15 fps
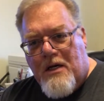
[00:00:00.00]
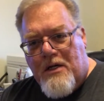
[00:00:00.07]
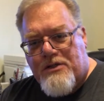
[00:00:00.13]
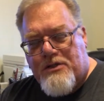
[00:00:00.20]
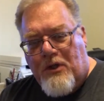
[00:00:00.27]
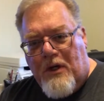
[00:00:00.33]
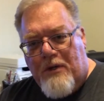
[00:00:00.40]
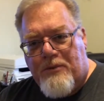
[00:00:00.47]

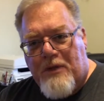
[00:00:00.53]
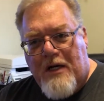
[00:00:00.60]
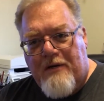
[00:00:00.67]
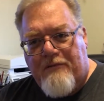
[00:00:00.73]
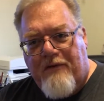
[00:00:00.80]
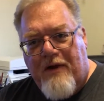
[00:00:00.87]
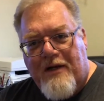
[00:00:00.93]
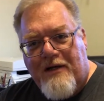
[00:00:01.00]
So I'm trying
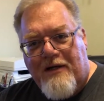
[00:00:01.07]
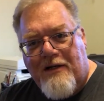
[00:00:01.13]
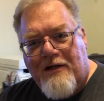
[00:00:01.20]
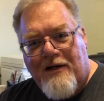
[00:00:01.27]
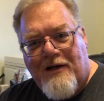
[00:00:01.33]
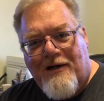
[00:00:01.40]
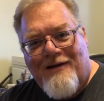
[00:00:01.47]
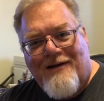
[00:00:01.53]
to find
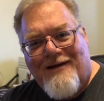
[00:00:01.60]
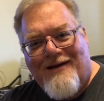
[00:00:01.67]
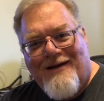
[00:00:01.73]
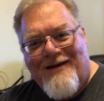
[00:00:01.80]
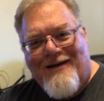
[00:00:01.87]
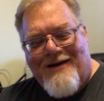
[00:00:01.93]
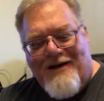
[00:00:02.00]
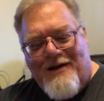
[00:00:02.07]

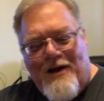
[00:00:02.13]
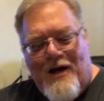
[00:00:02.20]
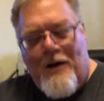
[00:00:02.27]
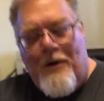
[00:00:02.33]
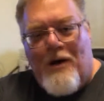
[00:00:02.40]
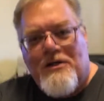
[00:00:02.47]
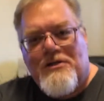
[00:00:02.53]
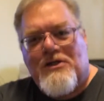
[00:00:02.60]

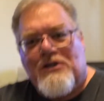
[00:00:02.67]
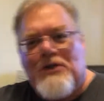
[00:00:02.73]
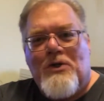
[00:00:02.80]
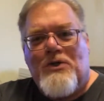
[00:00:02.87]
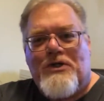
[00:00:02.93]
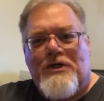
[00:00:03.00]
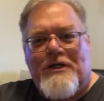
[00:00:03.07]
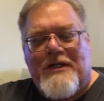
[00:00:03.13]
a
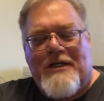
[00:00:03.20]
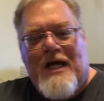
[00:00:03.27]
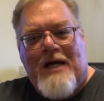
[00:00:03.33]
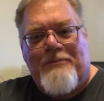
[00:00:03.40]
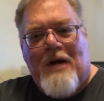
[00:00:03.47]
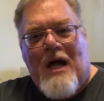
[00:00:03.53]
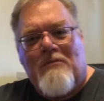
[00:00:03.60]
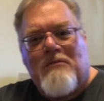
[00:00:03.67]
solution to
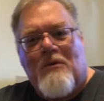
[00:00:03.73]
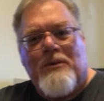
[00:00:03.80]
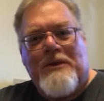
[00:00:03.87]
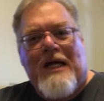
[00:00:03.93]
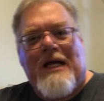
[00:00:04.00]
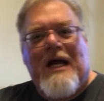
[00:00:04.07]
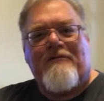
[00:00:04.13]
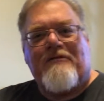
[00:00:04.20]
that problem
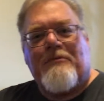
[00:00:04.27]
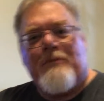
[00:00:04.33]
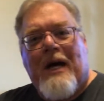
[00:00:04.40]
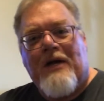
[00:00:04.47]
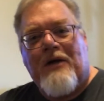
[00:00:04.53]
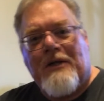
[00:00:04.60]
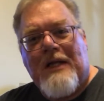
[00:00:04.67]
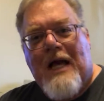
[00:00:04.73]
without having to
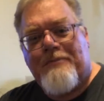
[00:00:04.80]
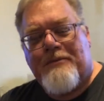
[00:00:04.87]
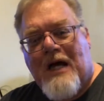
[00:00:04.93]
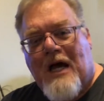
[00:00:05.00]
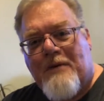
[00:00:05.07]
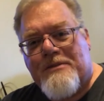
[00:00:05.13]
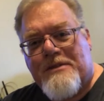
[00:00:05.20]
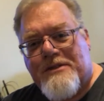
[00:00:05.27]
buy a new
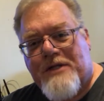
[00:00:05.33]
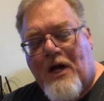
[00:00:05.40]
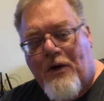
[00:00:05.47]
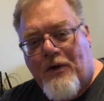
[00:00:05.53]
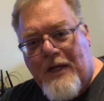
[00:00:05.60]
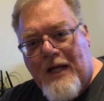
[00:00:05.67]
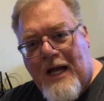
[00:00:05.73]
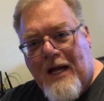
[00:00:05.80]
laptop, since I
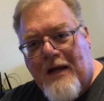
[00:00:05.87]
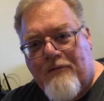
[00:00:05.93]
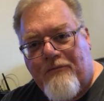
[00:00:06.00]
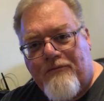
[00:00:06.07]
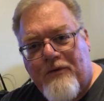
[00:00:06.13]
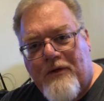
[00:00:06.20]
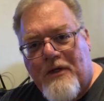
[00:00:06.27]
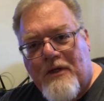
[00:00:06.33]
already have
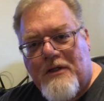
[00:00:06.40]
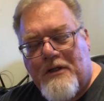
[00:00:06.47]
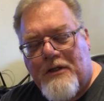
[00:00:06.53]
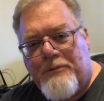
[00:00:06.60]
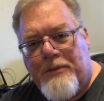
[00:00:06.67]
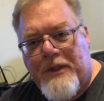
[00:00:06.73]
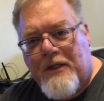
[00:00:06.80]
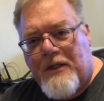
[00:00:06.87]
the
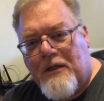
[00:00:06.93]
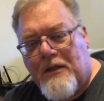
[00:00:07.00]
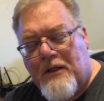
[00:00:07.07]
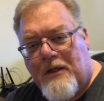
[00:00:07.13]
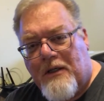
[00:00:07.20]
big